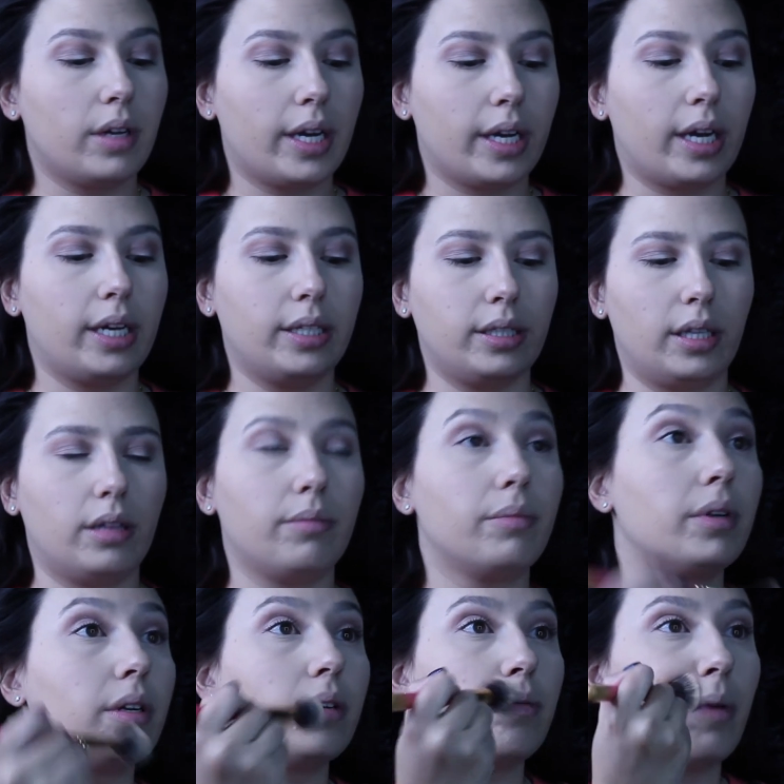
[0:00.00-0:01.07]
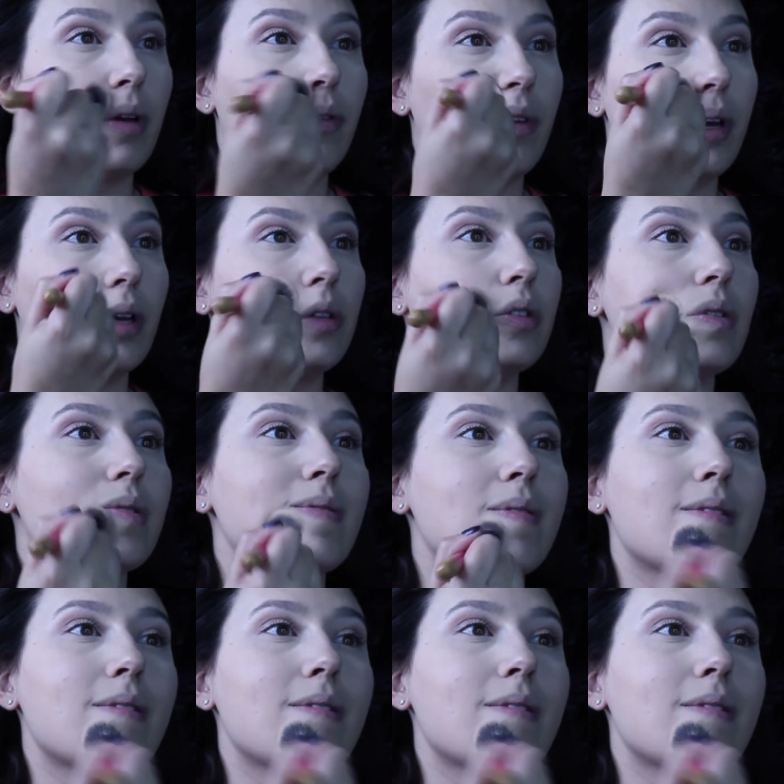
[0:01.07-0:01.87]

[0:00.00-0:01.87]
I kind of set the middle of my face.